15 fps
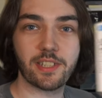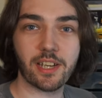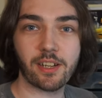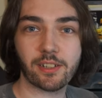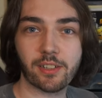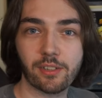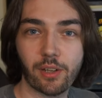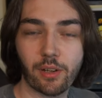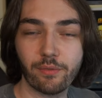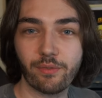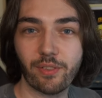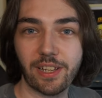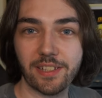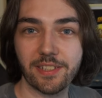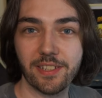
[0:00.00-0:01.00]
Dark
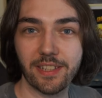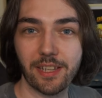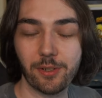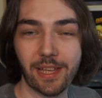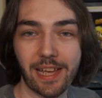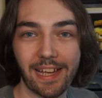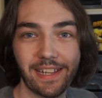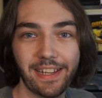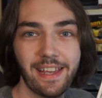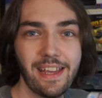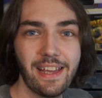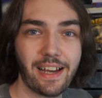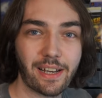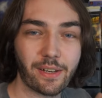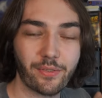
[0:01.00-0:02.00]
Conflict in the UK, and
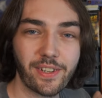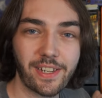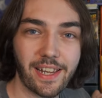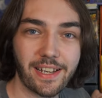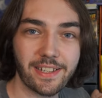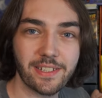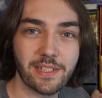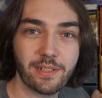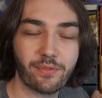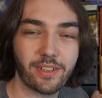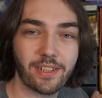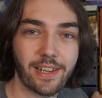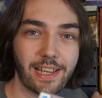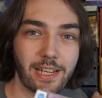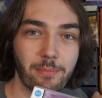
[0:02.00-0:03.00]
I think it had a
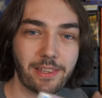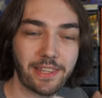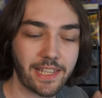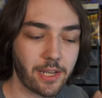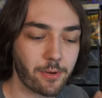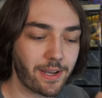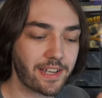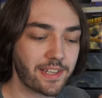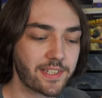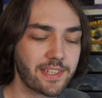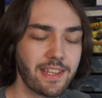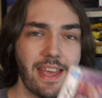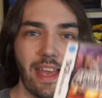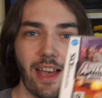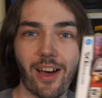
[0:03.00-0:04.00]
different name in the US.
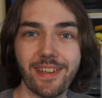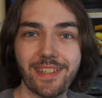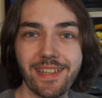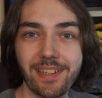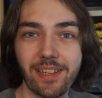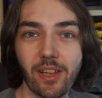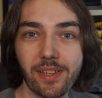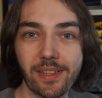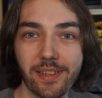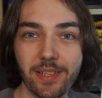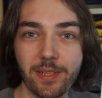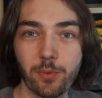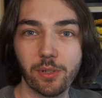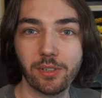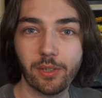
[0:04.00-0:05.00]
I didn't like
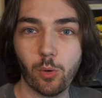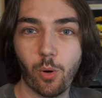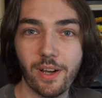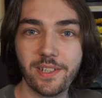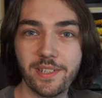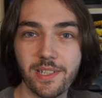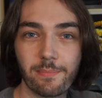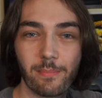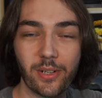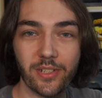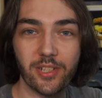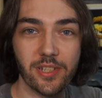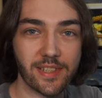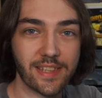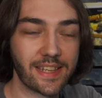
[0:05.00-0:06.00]
this one quite as
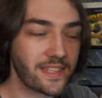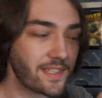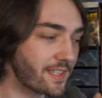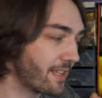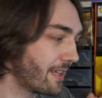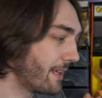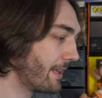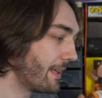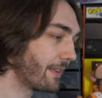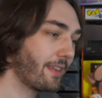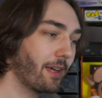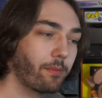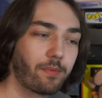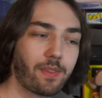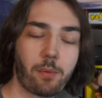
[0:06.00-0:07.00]
much as this.
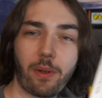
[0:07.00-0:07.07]
They